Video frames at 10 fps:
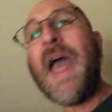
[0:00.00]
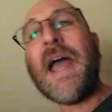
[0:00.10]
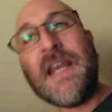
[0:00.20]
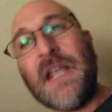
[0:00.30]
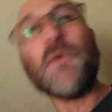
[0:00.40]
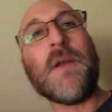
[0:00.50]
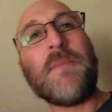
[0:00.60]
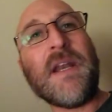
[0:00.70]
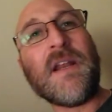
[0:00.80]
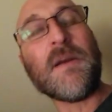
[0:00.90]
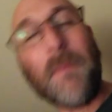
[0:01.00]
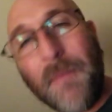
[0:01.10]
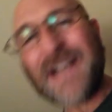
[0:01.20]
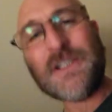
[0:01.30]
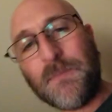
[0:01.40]
And he would have been in a
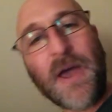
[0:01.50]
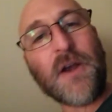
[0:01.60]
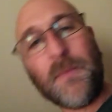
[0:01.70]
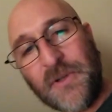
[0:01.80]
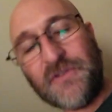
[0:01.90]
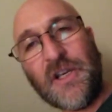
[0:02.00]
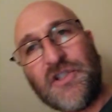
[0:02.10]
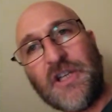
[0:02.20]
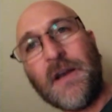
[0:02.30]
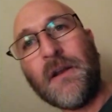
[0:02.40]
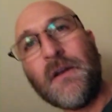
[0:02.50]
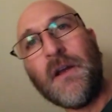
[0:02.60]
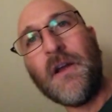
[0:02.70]
much better position